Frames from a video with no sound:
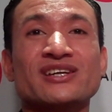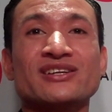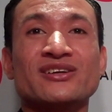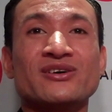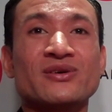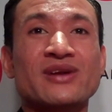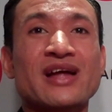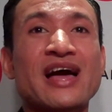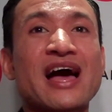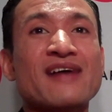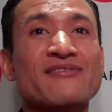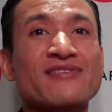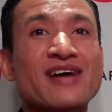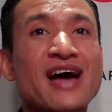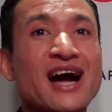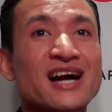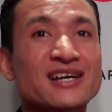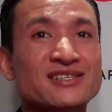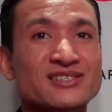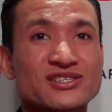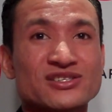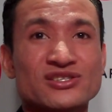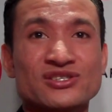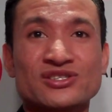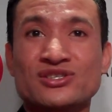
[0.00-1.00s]
I don't have
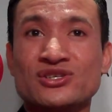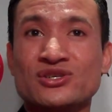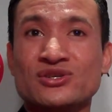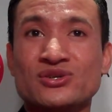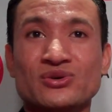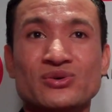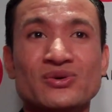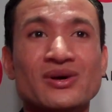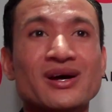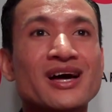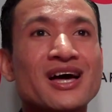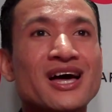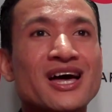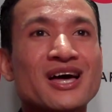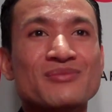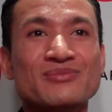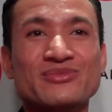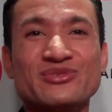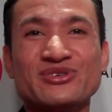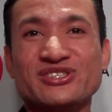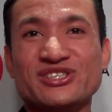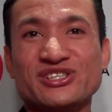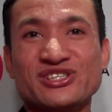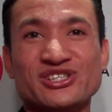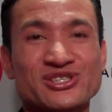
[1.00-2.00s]
access to
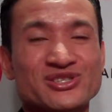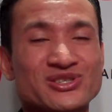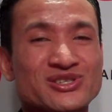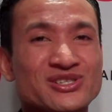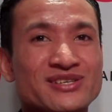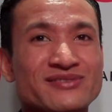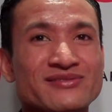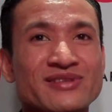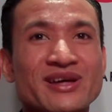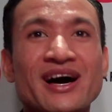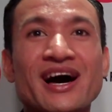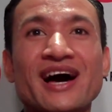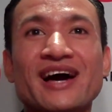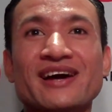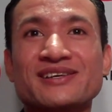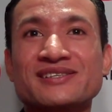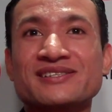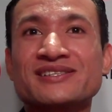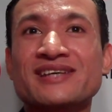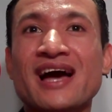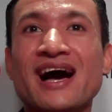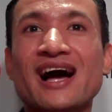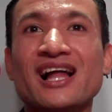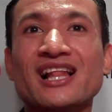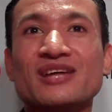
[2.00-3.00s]
musicians of the
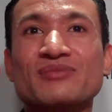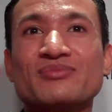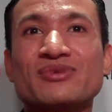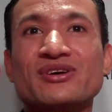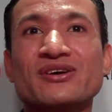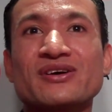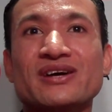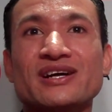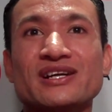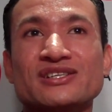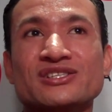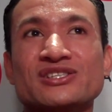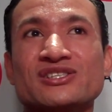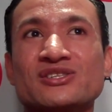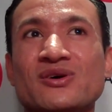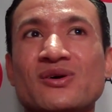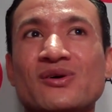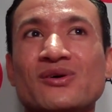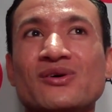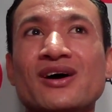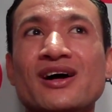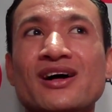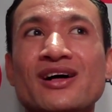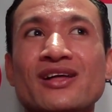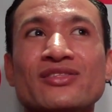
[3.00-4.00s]
highest caliber, and
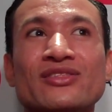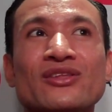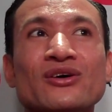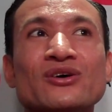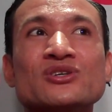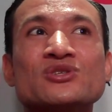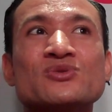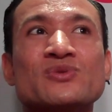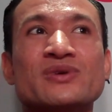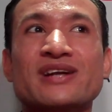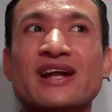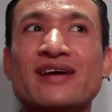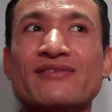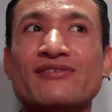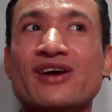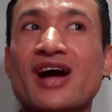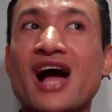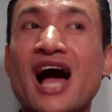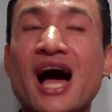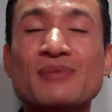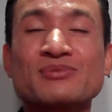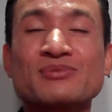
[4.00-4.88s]
so those were never